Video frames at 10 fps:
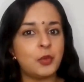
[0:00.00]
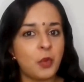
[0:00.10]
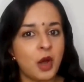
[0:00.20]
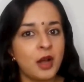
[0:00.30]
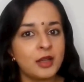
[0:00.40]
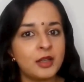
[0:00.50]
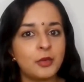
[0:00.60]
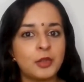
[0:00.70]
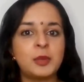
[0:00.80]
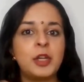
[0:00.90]
work
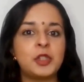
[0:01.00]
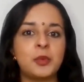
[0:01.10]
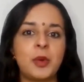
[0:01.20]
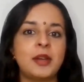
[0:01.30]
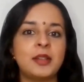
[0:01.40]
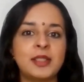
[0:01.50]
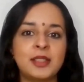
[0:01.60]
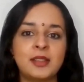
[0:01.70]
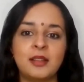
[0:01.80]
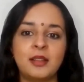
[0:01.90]
or spread
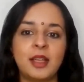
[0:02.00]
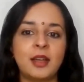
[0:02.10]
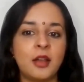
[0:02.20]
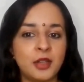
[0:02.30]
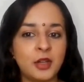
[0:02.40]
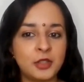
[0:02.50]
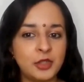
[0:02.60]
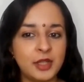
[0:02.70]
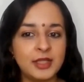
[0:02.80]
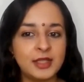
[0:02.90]
awareness in other
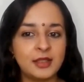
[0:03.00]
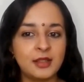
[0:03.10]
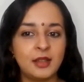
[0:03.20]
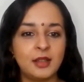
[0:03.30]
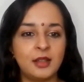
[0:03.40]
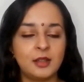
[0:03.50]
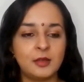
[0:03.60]
countries?